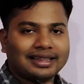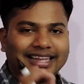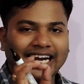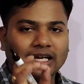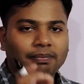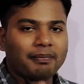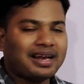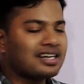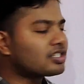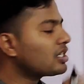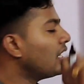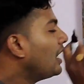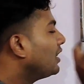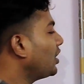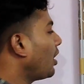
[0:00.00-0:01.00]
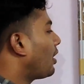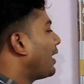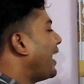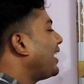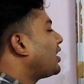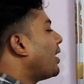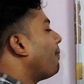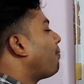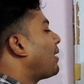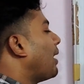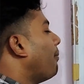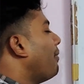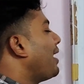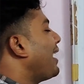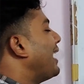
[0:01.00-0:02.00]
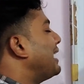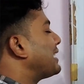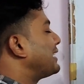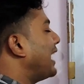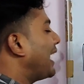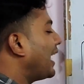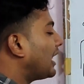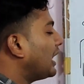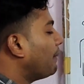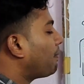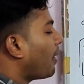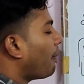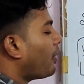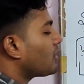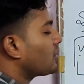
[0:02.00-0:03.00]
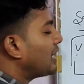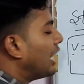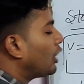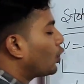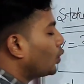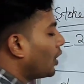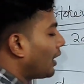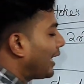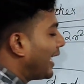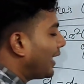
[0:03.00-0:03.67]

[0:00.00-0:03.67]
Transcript: That means the rate of creaming is directly proportional to the